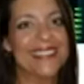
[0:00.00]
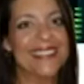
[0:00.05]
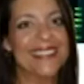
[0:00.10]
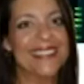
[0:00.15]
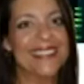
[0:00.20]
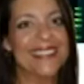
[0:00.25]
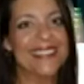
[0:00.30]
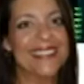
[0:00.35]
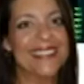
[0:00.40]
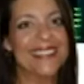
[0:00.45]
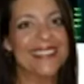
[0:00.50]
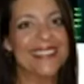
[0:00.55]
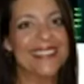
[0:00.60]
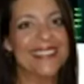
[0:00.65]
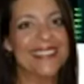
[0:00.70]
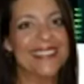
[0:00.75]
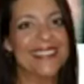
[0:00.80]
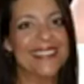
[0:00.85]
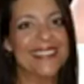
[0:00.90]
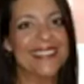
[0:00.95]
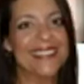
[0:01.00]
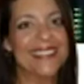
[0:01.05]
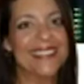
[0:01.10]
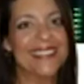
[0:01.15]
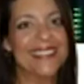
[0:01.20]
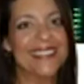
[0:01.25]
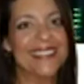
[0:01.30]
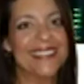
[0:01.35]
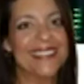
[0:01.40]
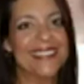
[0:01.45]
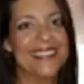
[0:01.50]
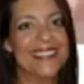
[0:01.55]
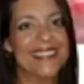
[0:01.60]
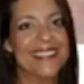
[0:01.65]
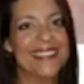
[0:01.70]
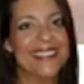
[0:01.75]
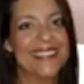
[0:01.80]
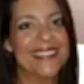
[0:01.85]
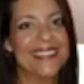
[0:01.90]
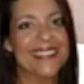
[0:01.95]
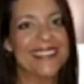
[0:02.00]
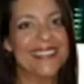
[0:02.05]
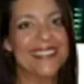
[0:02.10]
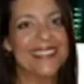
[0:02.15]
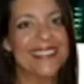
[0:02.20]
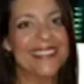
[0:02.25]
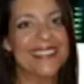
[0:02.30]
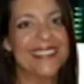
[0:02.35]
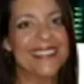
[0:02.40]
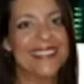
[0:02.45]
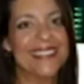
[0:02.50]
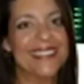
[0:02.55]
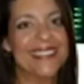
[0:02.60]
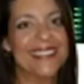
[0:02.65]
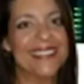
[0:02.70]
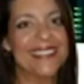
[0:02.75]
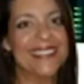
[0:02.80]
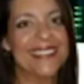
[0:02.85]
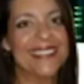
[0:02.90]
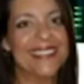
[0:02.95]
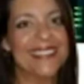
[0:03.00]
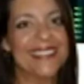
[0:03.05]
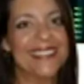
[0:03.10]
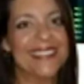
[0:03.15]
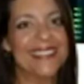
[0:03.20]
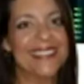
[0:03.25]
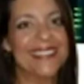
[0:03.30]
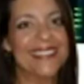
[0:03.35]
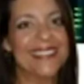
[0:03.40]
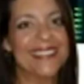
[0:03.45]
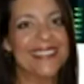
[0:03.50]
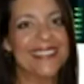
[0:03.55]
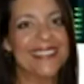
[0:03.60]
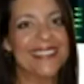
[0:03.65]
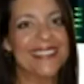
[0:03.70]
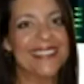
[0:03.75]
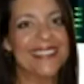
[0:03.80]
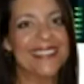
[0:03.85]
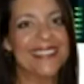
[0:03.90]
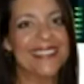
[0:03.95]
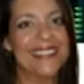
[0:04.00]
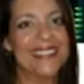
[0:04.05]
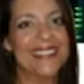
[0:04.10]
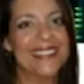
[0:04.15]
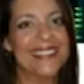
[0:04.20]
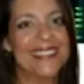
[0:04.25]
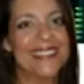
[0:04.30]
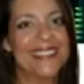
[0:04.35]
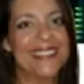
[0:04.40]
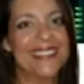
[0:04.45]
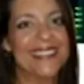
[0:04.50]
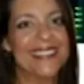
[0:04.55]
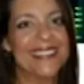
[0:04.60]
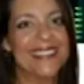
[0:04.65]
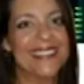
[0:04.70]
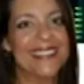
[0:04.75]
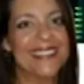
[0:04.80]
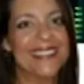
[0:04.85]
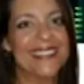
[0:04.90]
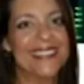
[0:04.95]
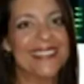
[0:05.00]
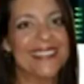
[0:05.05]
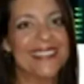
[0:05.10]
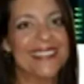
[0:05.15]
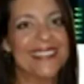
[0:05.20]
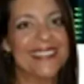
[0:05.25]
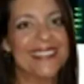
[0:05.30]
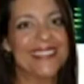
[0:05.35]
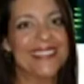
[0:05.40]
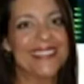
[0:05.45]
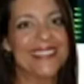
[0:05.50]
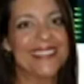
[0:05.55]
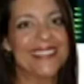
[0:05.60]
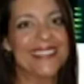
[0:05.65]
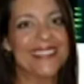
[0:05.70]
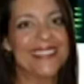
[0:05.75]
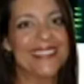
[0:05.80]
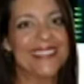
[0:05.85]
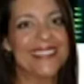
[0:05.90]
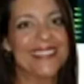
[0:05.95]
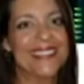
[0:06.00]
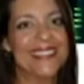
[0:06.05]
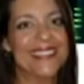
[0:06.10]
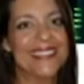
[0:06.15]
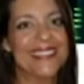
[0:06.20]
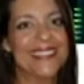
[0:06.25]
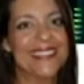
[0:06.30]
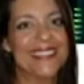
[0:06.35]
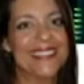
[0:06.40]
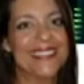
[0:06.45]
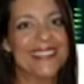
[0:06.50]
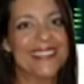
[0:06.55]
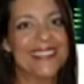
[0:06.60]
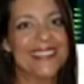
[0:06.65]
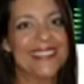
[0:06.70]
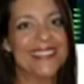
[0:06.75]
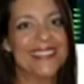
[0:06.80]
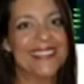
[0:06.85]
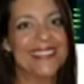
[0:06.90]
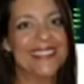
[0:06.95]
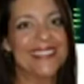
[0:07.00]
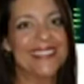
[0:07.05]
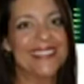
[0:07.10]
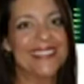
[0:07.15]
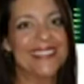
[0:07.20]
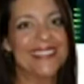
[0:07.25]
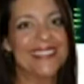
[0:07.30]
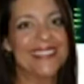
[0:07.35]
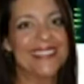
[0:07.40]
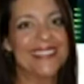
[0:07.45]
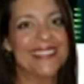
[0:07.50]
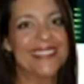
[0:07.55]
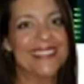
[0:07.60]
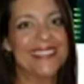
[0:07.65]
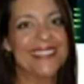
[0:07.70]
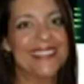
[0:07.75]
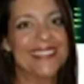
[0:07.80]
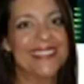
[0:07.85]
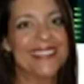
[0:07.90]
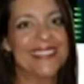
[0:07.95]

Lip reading: No words are spoken by the person on screen.